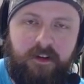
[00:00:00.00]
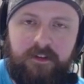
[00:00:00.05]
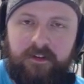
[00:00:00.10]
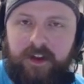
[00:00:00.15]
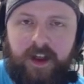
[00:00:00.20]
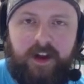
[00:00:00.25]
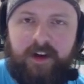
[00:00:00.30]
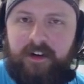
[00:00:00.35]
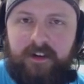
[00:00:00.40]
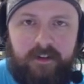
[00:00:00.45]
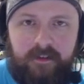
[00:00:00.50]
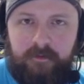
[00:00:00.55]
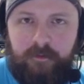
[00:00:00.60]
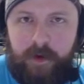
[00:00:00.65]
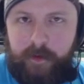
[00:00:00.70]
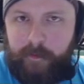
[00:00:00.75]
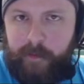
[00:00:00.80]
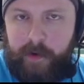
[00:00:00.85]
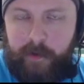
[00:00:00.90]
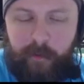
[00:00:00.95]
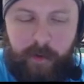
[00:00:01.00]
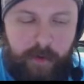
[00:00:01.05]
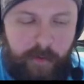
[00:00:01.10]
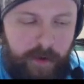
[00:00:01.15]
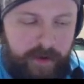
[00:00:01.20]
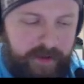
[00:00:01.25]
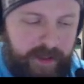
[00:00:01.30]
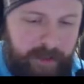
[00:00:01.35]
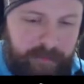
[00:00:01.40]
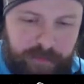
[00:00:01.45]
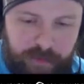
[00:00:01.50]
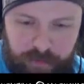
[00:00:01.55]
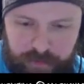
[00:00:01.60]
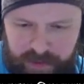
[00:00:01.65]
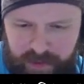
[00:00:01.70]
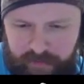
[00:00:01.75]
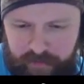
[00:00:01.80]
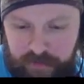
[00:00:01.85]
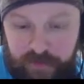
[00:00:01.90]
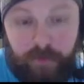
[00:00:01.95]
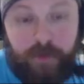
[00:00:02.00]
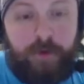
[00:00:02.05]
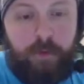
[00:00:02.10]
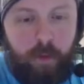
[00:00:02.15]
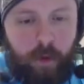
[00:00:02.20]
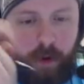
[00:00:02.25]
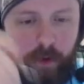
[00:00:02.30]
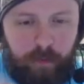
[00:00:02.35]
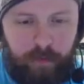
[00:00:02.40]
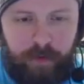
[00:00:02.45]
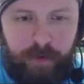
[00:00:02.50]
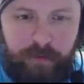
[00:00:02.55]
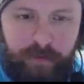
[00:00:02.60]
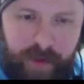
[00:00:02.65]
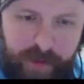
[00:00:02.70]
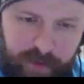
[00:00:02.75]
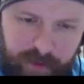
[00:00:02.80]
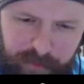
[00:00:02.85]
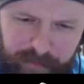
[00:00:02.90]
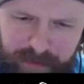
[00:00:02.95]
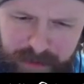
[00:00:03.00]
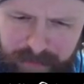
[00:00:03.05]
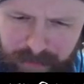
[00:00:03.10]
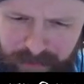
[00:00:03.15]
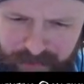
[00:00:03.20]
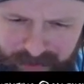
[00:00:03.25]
like, we went to game school together. So you find good people